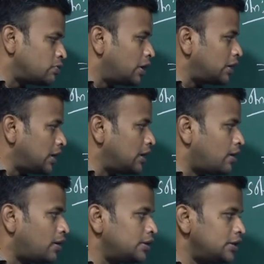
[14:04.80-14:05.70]
1 in
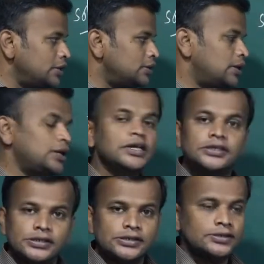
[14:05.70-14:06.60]
all the three
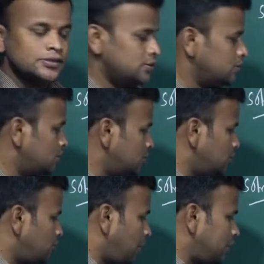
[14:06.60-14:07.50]
cases.
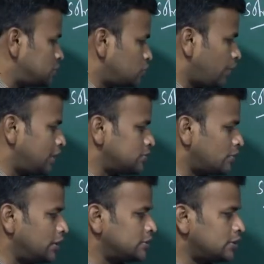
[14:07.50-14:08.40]
Minus 2 minus
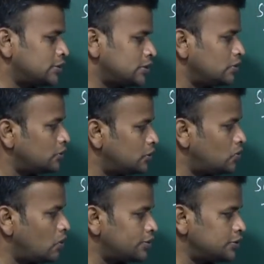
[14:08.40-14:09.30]
1 less than or is equal to 2
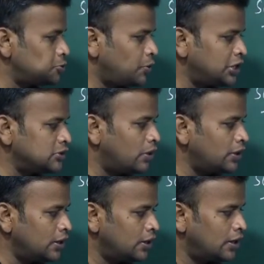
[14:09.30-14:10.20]
cos x minus
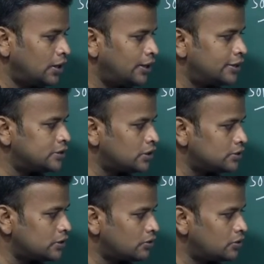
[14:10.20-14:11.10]
1. Less than or
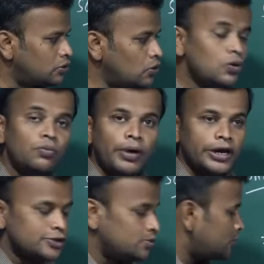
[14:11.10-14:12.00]
is equal to 2
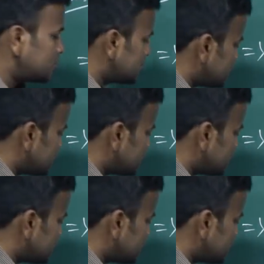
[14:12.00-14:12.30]
minus 1.